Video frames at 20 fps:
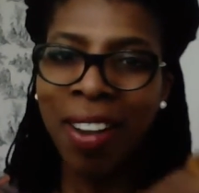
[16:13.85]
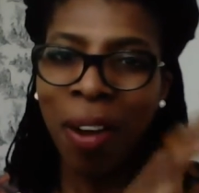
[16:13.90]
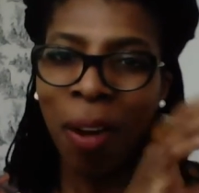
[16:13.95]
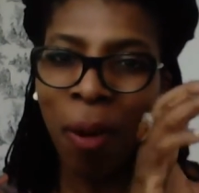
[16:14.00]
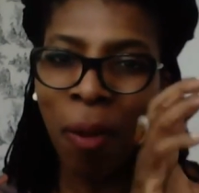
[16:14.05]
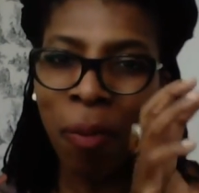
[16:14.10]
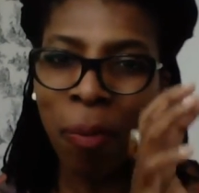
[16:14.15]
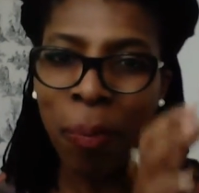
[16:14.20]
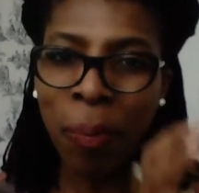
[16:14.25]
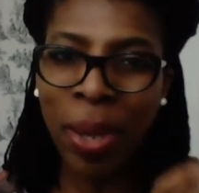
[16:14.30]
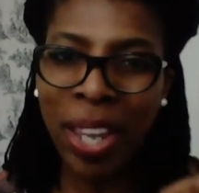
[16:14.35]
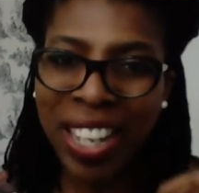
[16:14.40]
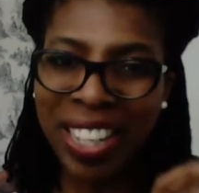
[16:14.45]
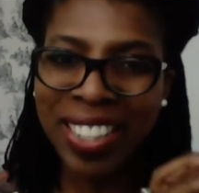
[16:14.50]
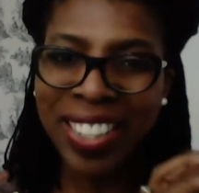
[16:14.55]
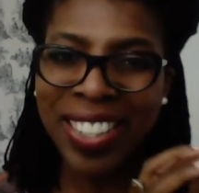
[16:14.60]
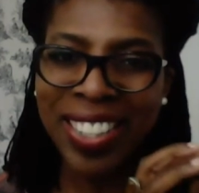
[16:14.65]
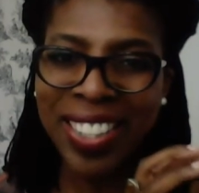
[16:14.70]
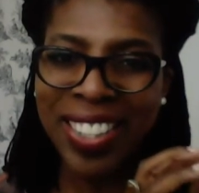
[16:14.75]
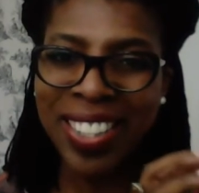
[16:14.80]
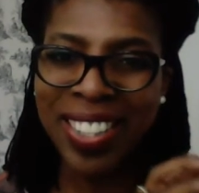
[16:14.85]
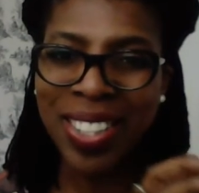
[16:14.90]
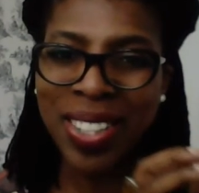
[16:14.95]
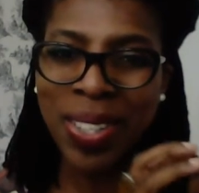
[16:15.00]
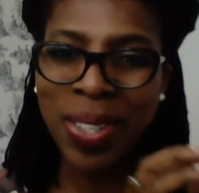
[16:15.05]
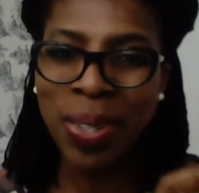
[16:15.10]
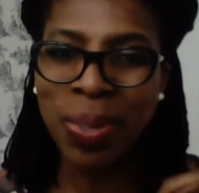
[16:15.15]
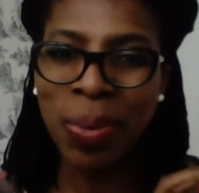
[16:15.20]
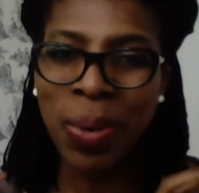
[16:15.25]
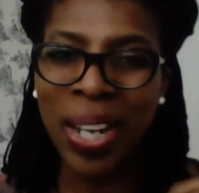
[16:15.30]
of pictures
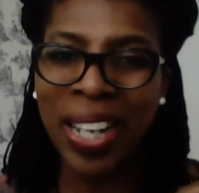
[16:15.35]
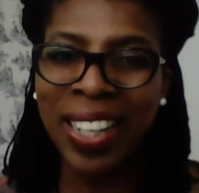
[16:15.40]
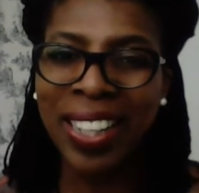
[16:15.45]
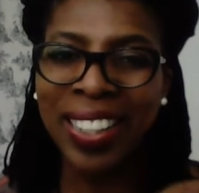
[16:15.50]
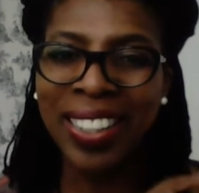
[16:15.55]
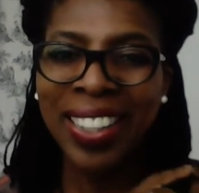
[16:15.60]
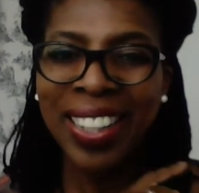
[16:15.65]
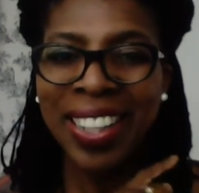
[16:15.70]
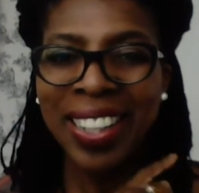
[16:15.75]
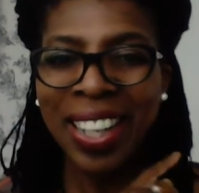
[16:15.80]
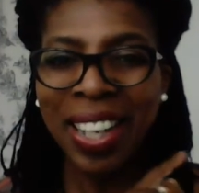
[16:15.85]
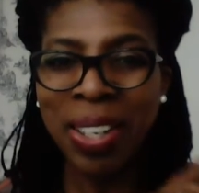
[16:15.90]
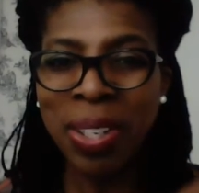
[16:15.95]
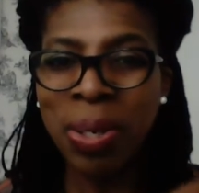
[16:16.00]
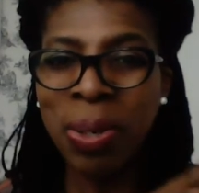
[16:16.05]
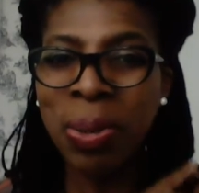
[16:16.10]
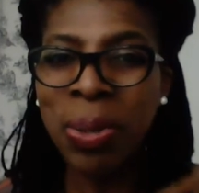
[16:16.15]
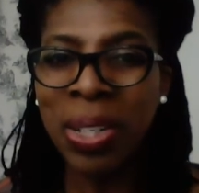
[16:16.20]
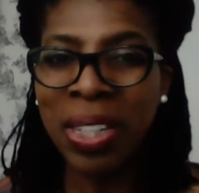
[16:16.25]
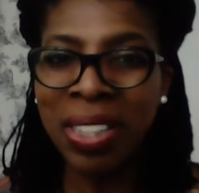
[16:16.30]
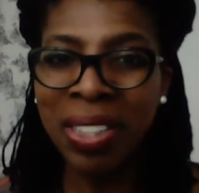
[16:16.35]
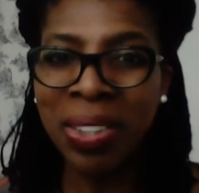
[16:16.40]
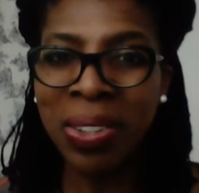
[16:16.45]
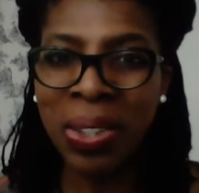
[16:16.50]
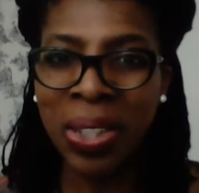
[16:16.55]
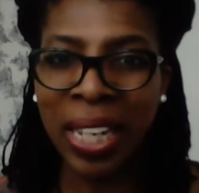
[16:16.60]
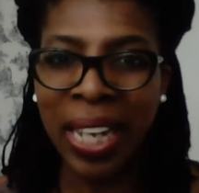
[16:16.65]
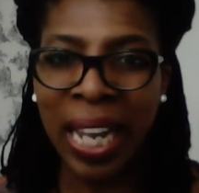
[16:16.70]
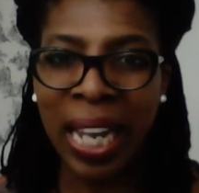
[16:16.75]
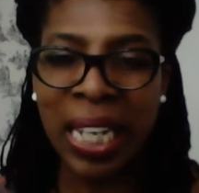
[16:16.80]
as well that you can
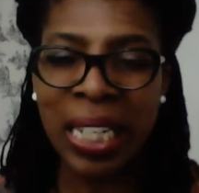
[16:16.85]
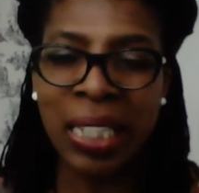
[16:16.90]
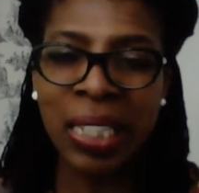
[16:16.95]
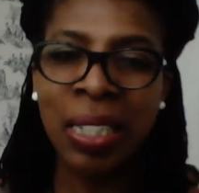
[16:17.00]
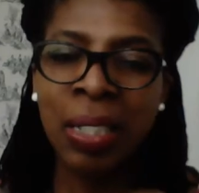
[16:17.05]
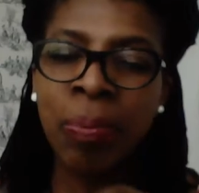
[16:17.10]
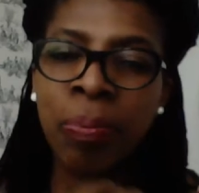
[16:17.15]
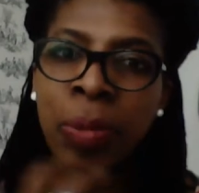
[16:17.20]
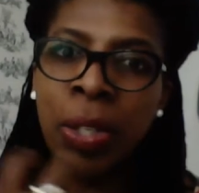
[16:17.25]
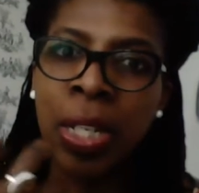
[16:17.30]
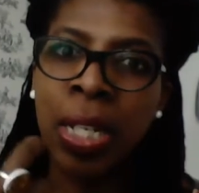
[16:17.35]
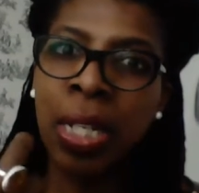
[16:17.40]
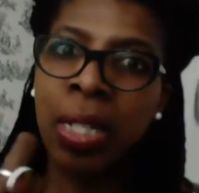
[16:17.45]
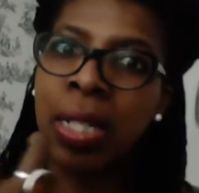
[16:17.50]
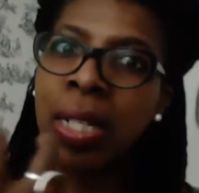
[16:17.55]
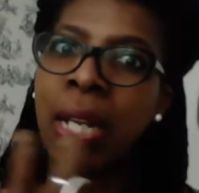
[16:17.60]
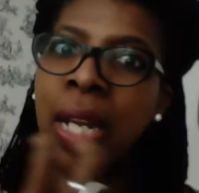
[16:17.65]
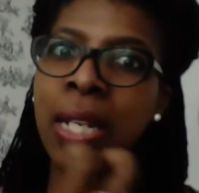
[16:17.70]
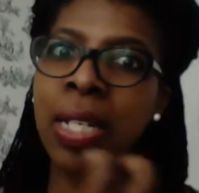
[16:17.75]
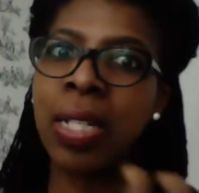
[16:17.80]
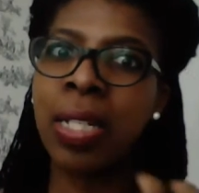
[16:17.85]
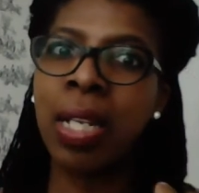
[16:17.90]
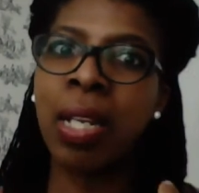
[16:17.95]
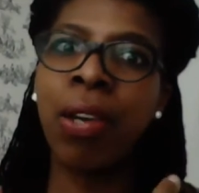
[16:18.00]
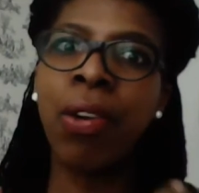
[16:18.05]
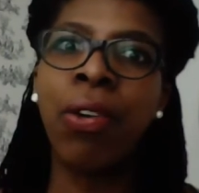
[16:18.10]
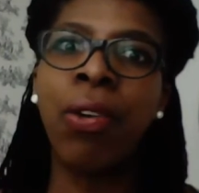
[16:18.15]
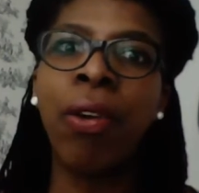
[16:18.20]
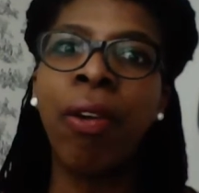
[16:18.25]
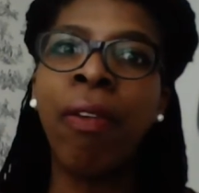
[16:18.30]
look at and get an
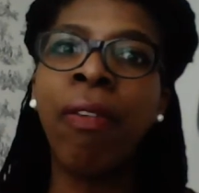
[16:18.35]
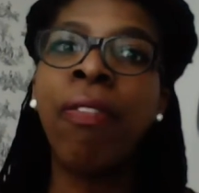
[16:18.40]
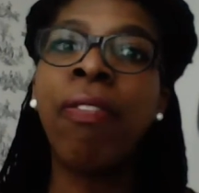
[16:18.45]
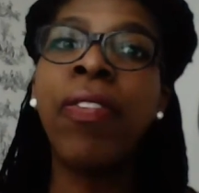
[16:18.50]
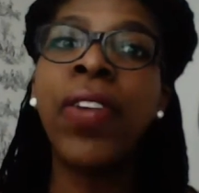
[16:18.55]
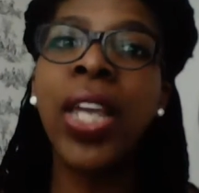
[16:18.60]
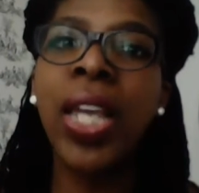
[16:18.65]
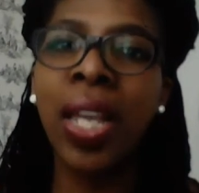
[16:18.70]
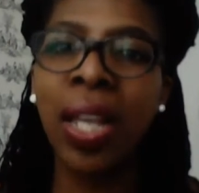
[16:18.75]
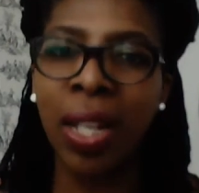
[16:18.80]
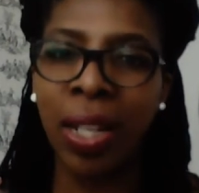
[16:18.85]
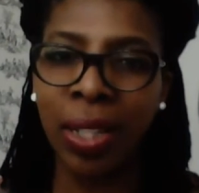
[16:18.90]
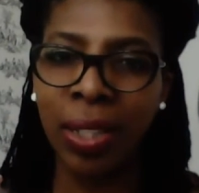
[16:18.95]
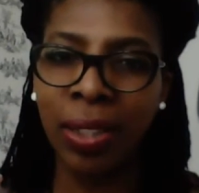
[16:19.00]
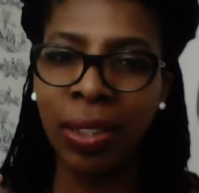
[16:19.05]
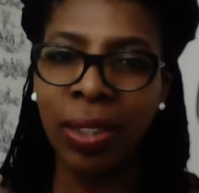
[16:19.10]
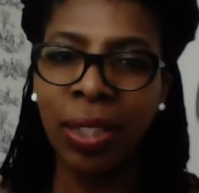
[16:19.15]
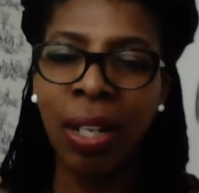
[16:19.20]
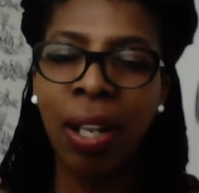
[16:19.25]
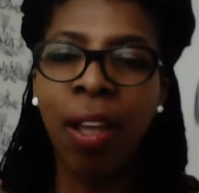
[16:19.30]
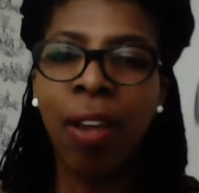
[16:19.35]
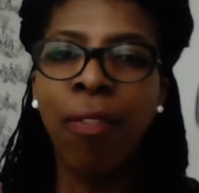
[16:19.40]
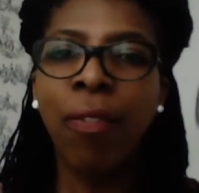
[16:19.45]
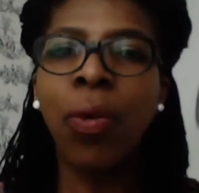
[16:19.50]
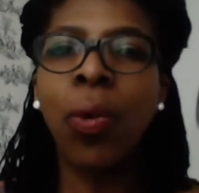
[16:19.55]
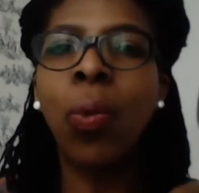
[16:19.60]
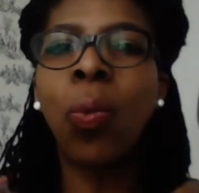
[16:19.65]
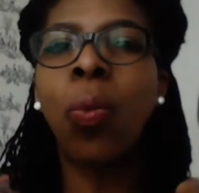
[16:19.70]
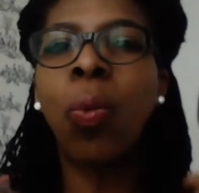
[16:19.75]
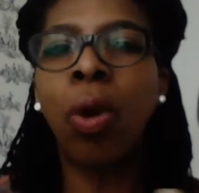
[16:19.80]
idea and a feel
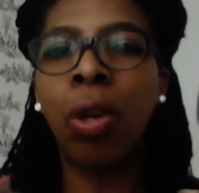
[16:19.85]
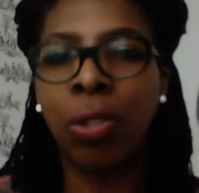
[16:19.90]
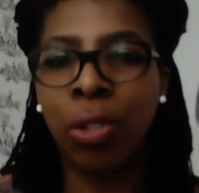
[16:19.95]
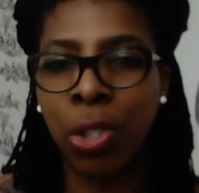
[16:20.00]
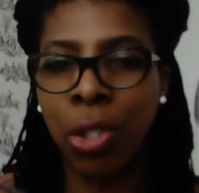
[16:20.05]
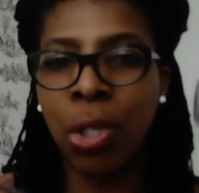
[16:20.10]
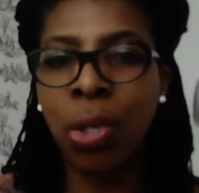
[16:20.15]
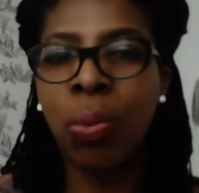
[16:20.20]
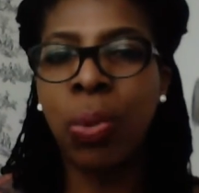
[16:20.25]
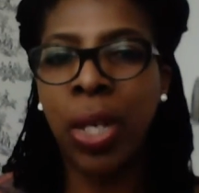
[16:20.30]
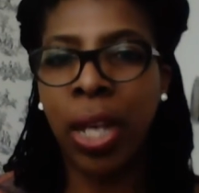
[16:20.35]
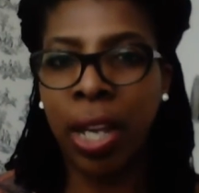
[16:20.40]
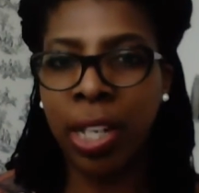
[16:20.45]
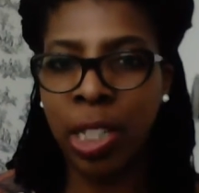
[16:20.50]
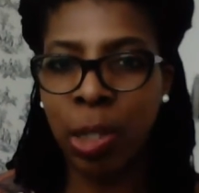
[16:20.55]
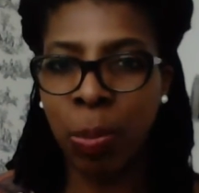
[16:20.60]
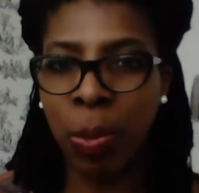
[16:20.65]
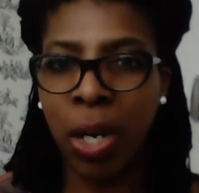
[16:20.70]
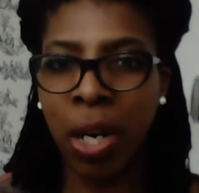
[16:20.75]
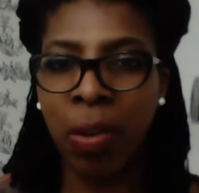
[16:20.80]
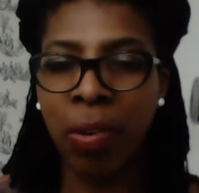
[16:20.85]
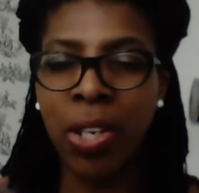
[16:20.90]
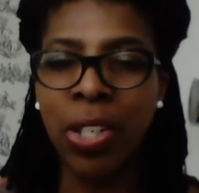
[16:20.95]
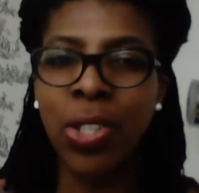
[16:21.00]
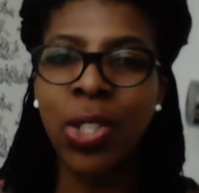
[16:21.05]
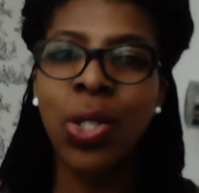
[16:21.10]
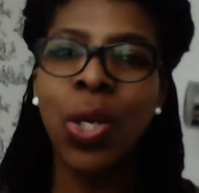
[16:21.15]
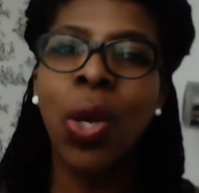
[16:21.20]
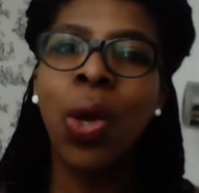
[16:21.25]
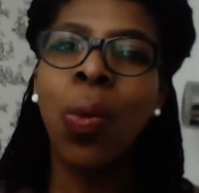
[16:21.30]
for what you would
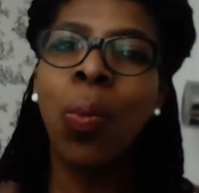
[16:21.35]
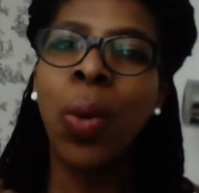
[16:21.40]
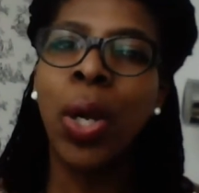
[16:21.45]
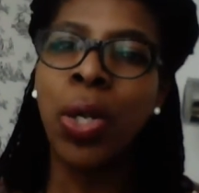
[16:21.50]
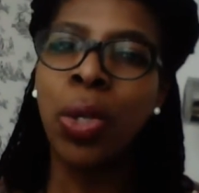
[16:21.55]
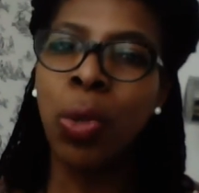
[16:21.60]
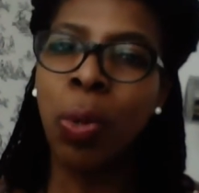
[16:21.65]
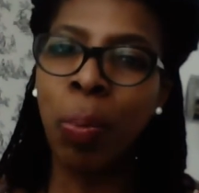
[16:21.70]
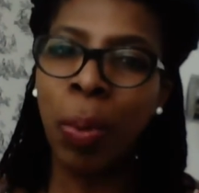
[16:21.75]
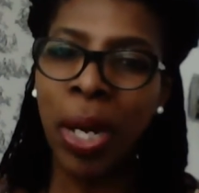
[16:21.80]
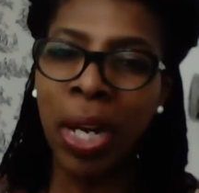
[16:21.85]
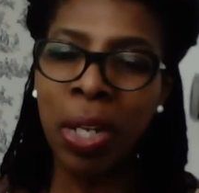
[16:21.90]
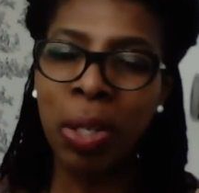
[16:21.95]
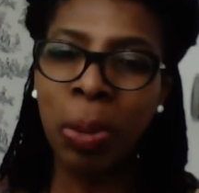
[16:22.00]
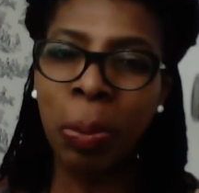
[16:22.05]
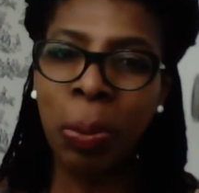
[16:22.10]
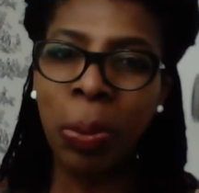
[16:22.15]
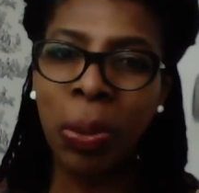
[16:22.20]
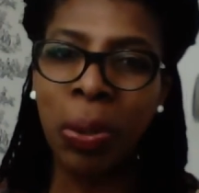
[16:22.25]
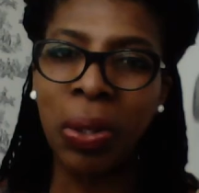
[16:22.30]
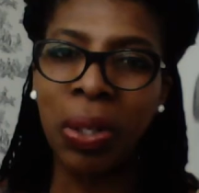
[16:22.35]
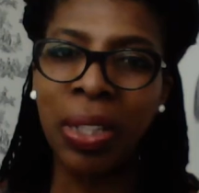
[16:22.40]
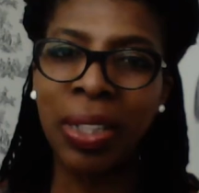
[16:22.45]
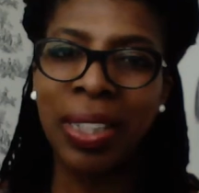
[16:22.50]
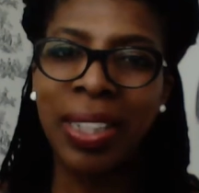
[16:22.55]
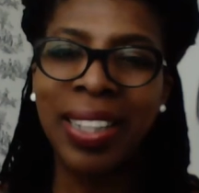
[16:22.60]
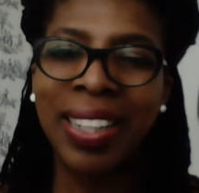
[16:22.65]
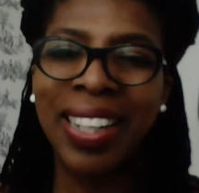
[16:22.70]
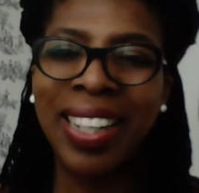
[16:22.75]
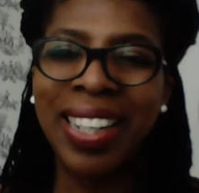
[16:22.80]
experience when you buy the book.
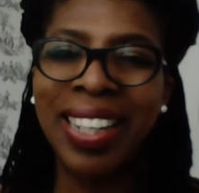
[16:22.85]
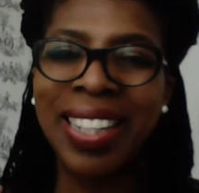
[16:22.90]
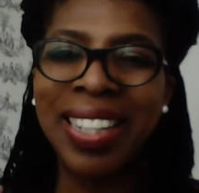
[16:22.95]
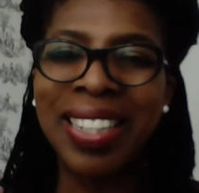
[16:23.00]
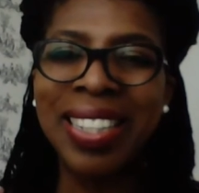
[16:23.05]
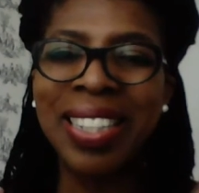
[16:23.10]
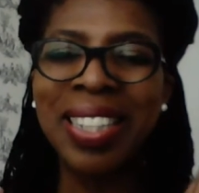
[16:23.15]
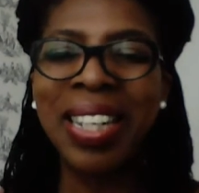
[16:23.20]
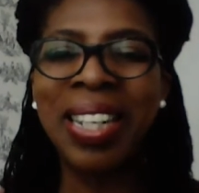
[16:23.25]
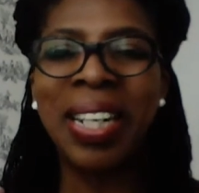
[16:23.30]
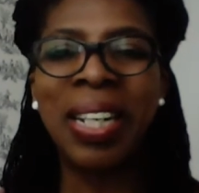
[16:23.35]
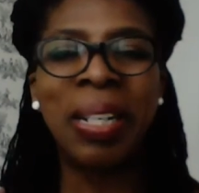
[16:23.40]
And